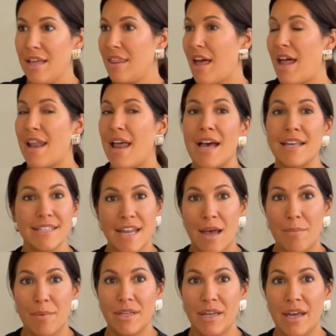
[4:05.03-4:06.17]
That hasn't
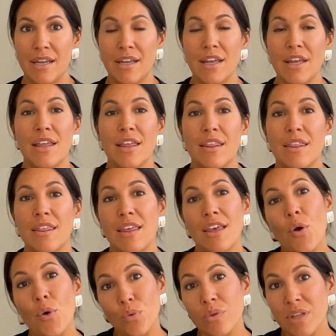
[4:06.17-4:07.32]
happened yet. The
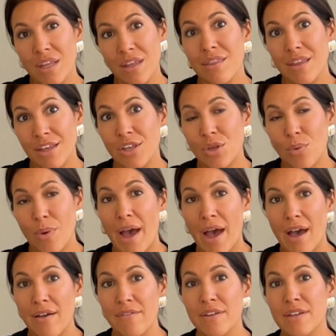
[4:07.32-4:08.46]
only thing you have